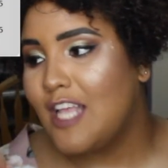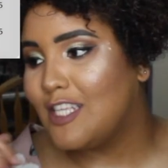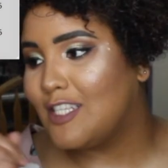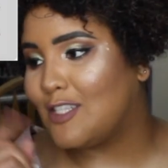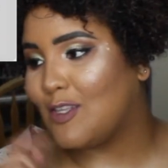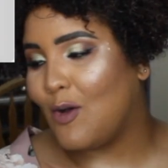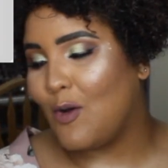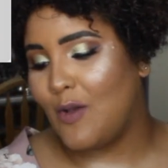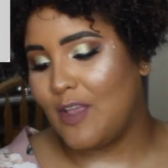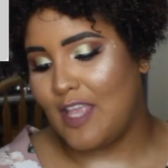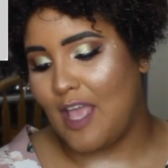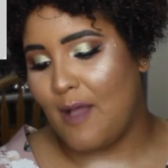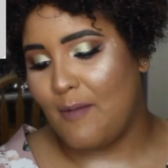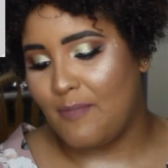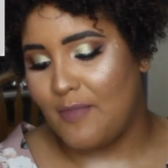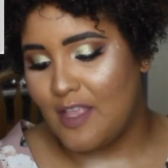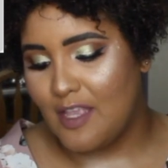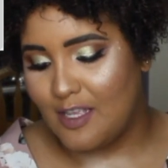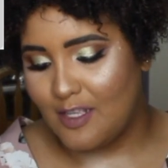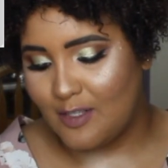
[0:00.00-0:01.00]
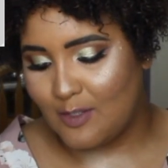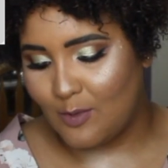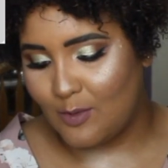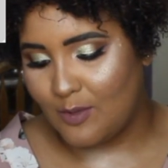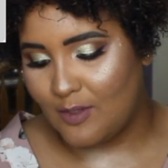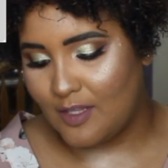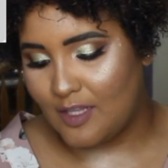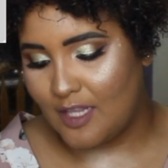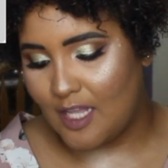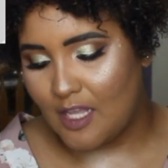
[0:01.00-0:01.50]
So yeah,
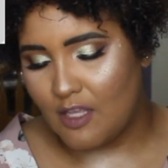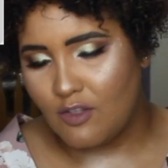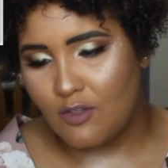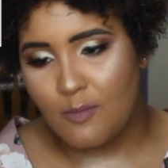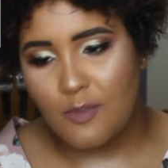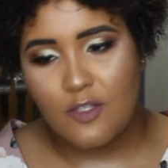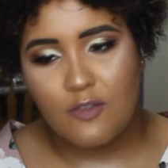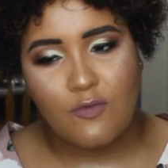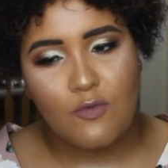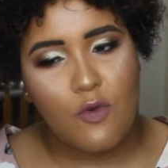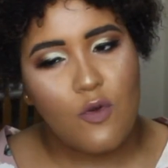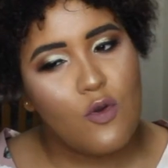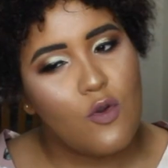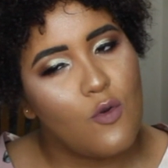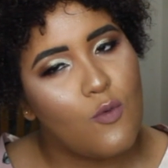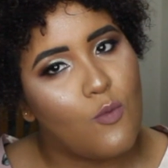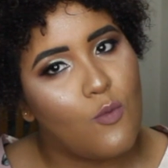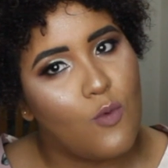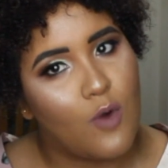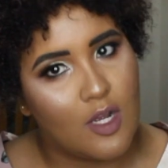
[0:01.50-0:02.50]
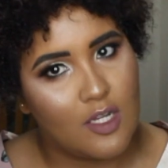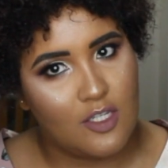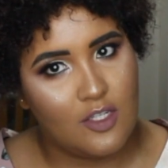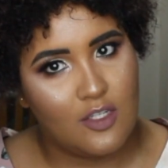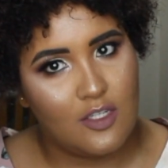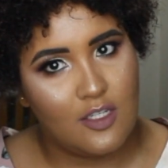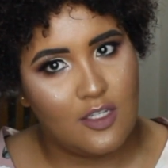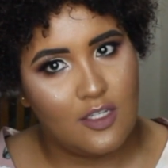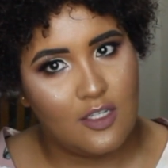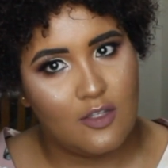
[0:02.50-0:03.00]
so thank you so much for
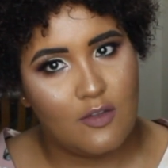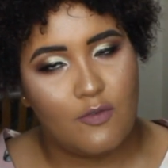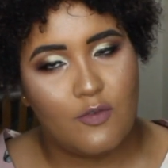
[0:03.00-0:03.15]
watching.